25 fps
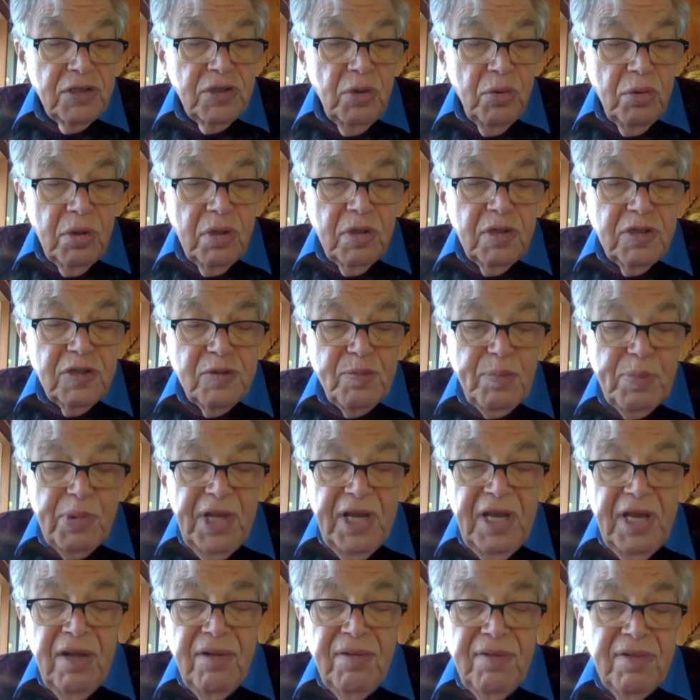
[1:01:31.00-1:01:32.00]
To
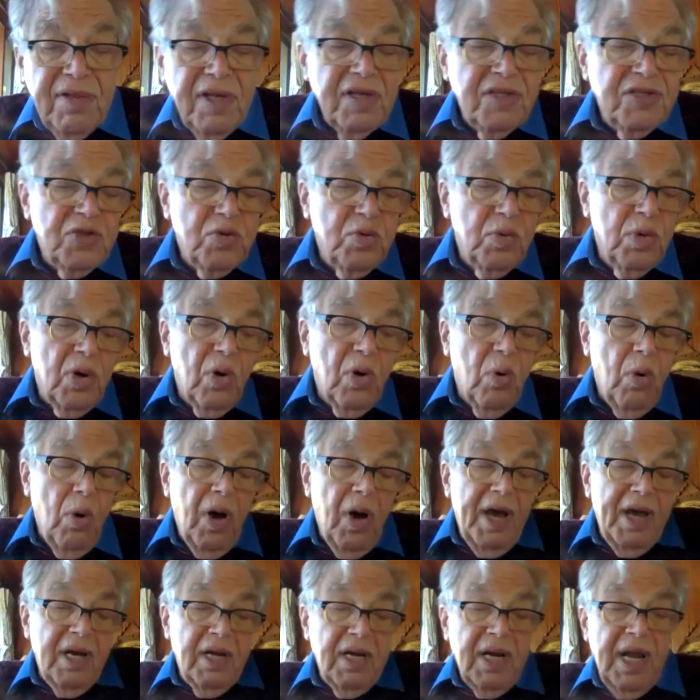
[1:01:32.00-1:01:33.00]
explain this
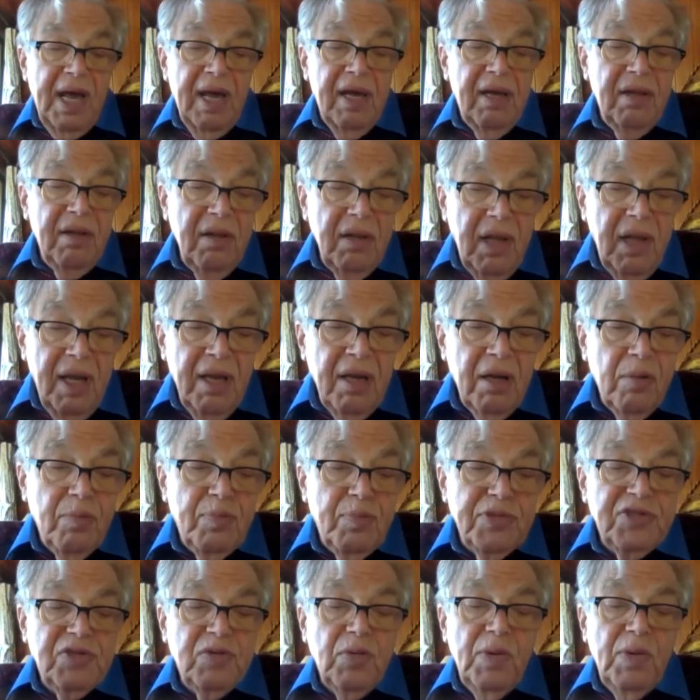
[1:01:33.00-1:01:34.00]
required a link
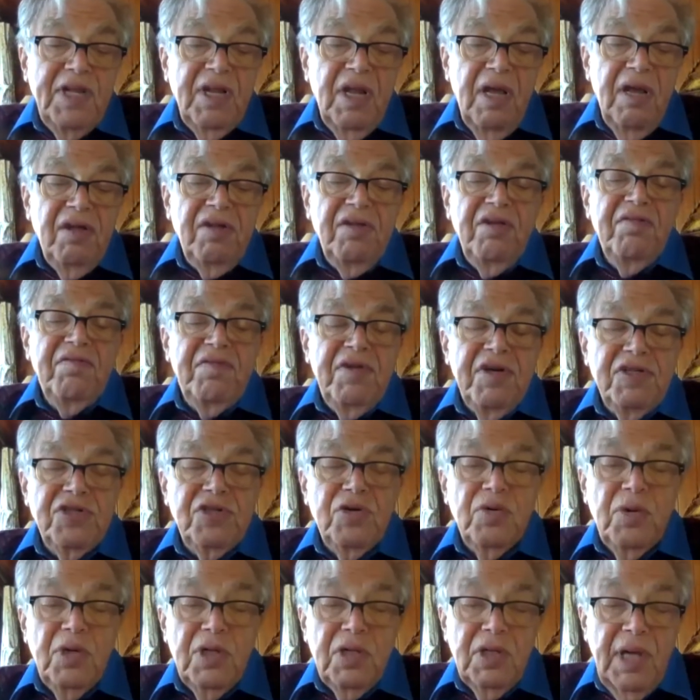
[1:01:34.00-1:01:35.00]
between
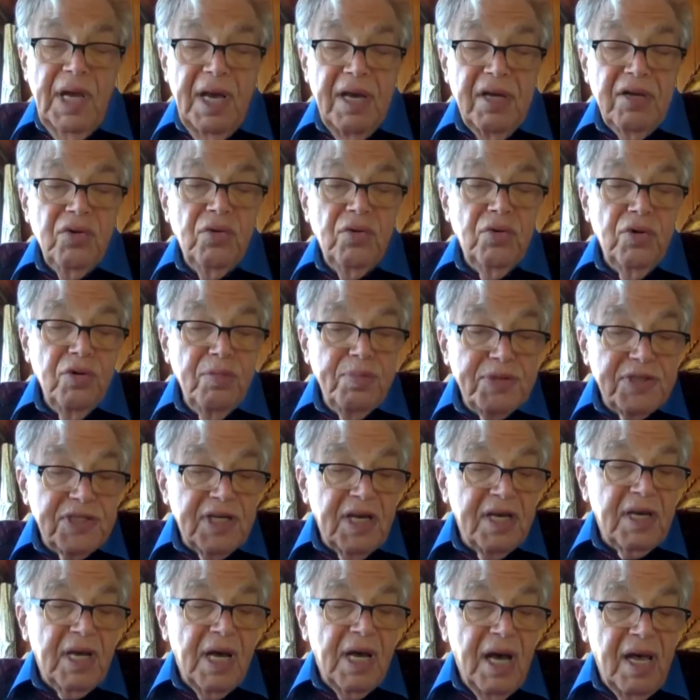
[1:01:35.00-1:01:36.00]
individual and group
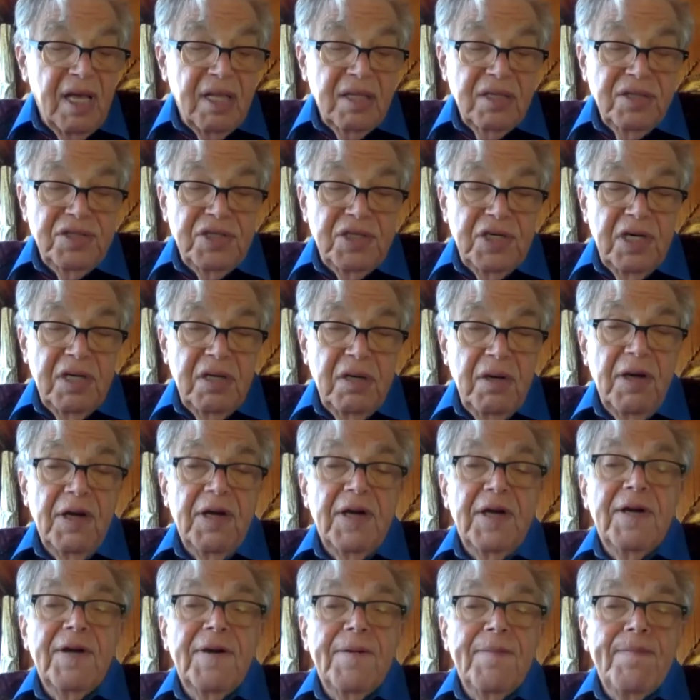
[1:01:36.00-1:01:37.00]
psychology.
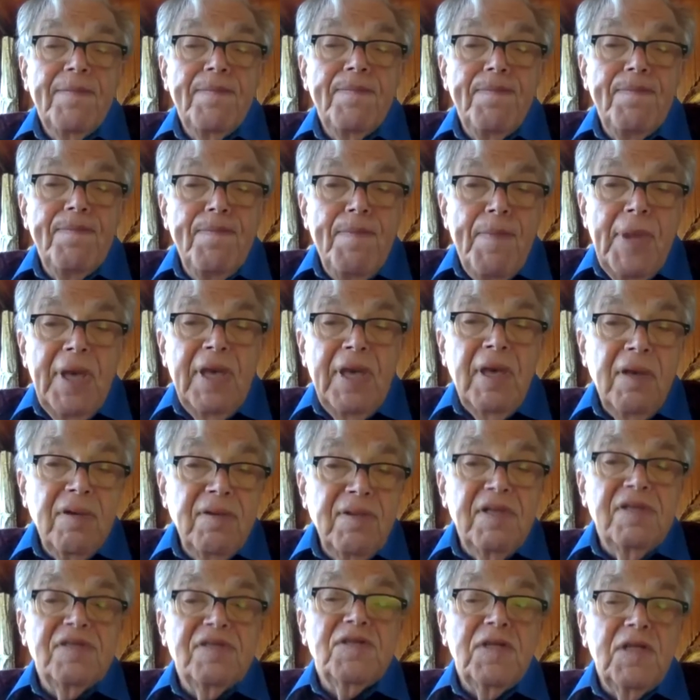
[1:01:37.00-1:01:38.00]

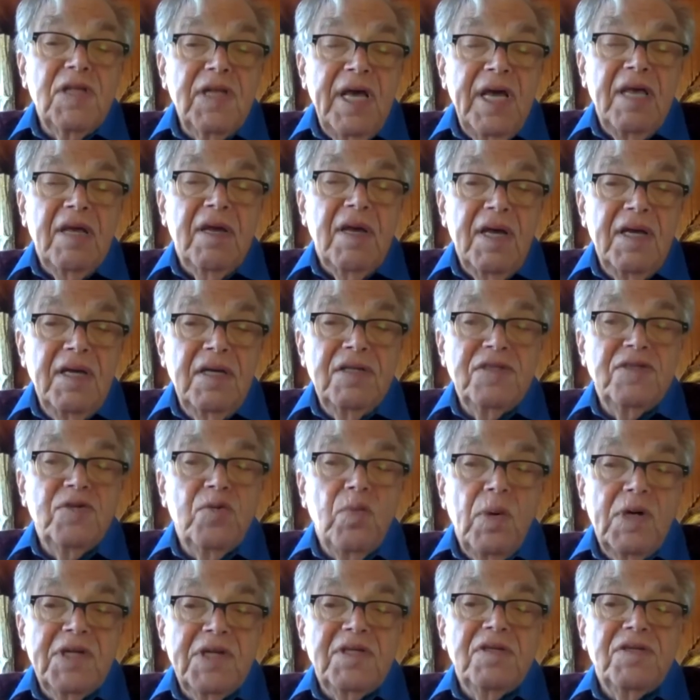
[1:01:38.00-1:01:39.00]
Making this link
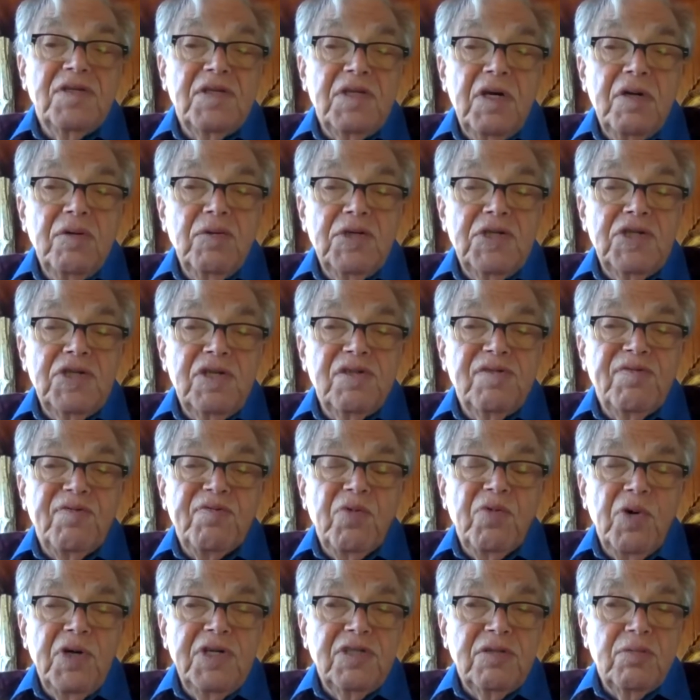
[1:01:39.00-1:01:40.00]
is what distinguishes
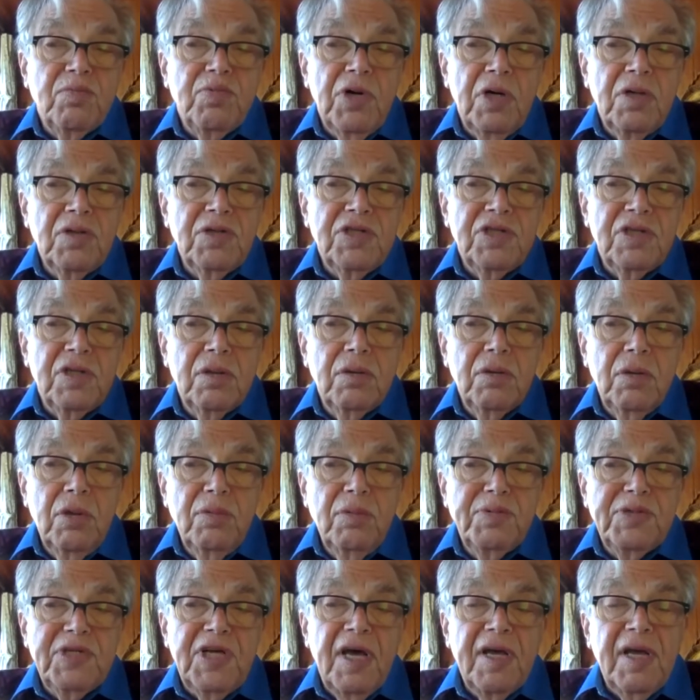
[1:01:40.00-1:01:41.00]
Freud's approach to
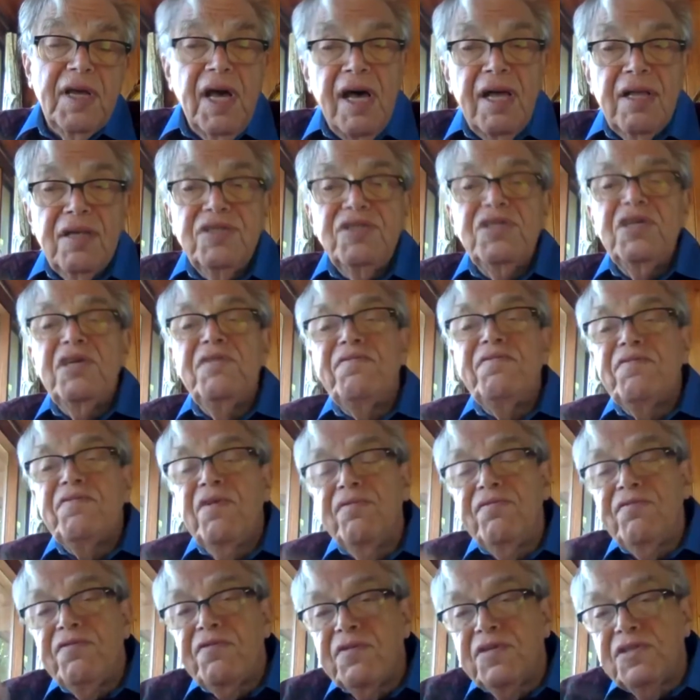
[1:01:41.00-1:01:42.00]
group psychology
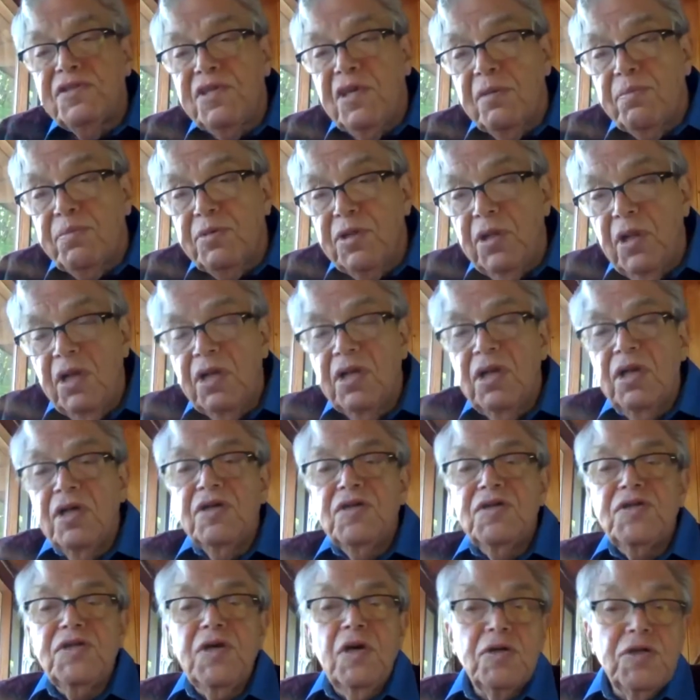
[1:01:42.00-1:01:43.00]
from, for example,
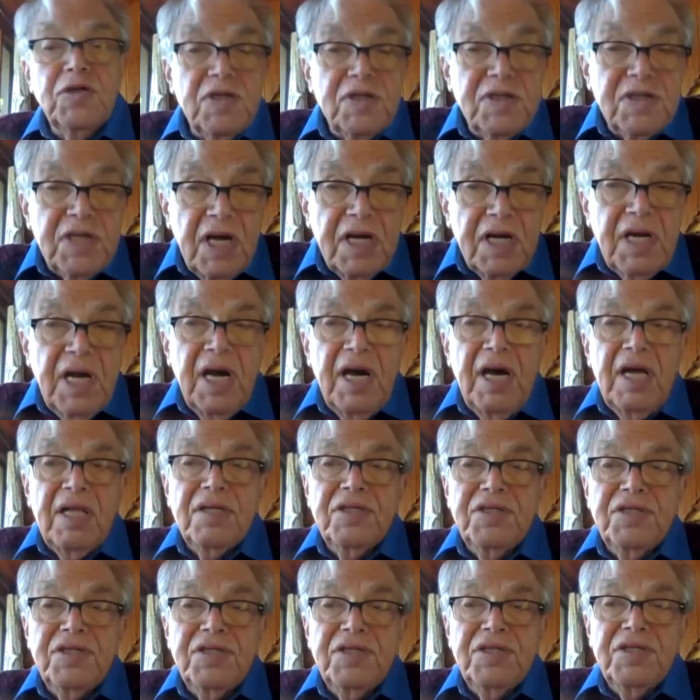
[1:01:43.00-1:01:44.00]
social
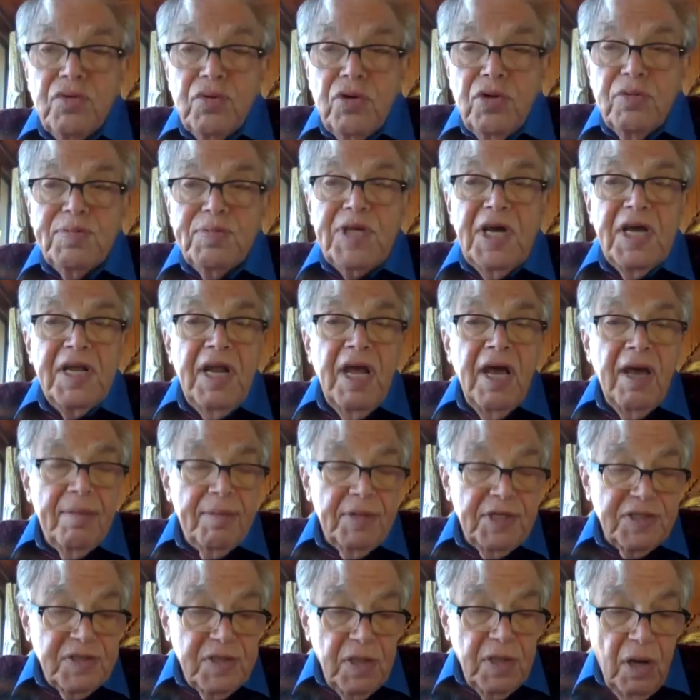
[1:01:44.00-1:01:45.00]
psychology, group
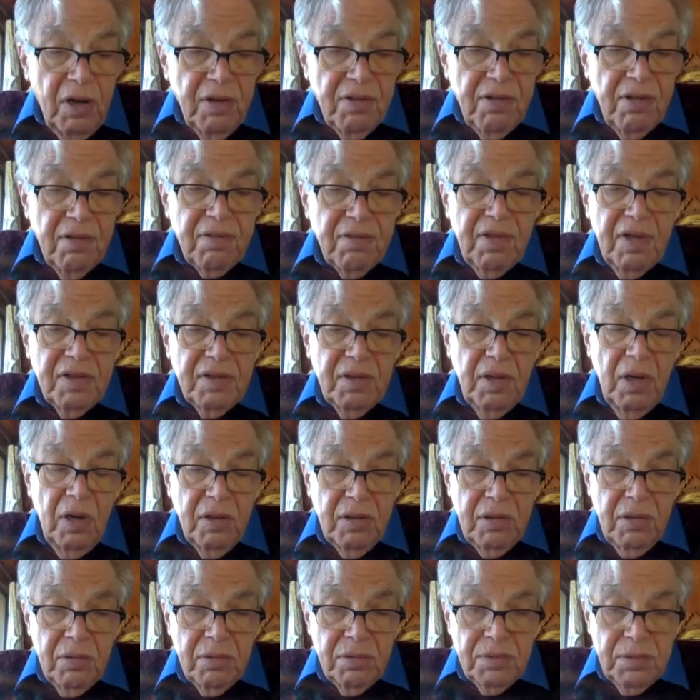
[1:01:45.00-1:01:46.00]
dynamics, other things,
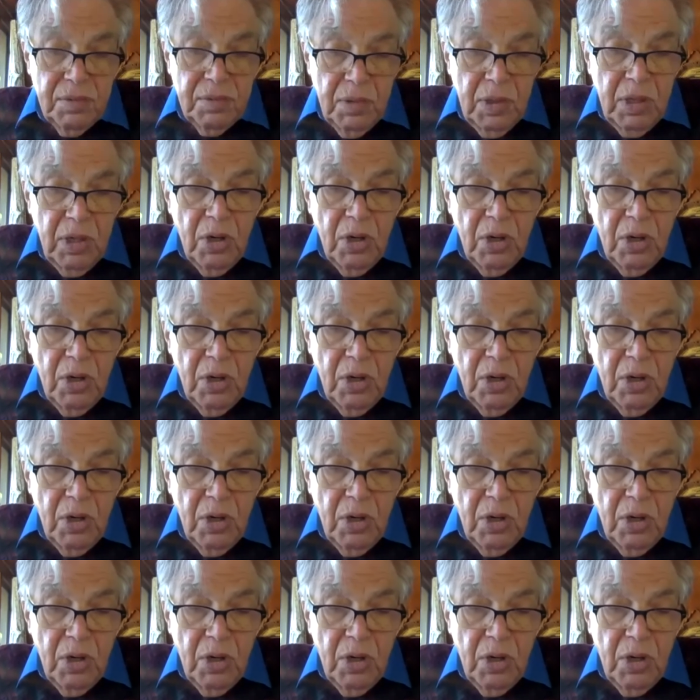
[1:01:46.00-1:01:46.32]
other